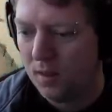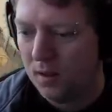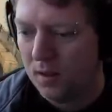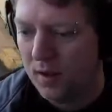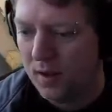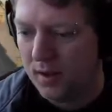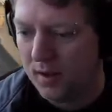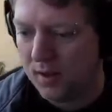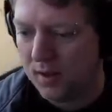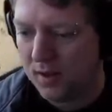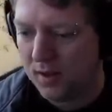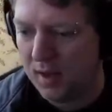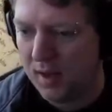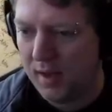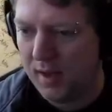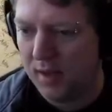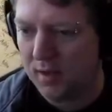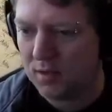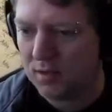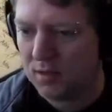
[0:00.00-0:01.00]

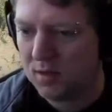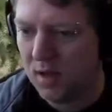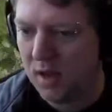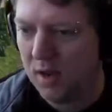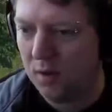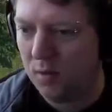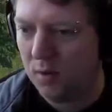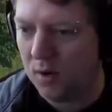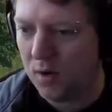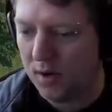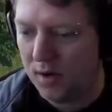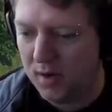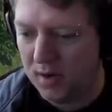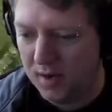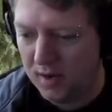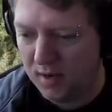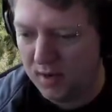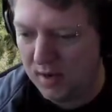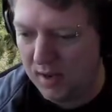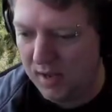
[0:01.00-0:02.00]
Okay, so what I
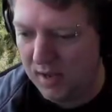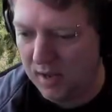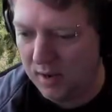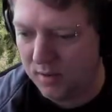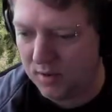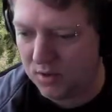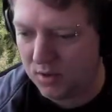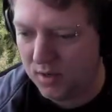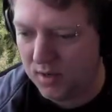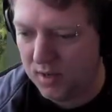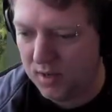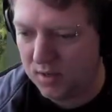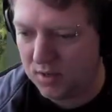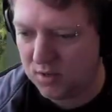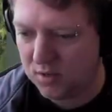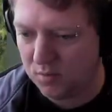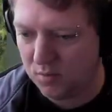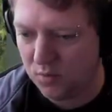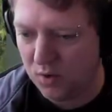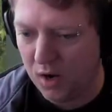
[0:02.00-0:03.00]
need now is I need
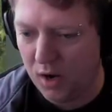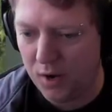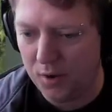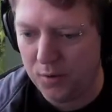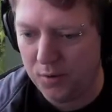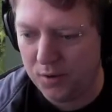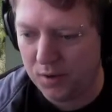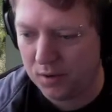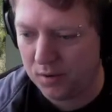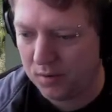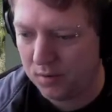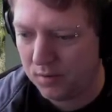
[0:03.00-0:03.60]
some road